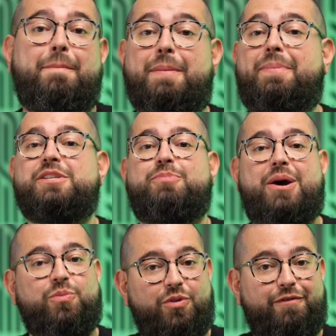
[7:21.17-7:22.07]
But
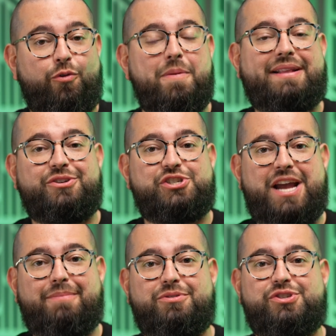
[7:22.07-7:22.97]
Buzzsprout will format those
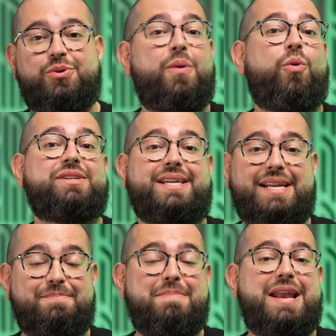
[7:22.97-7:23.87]
chapters so it works in
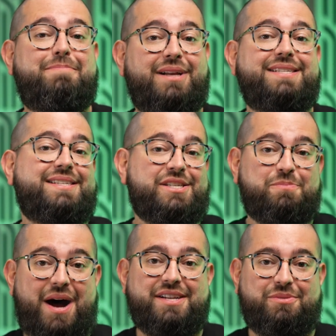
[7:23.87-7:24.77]
as many places as
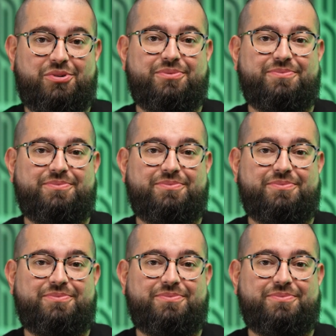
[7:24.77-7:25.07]
possible.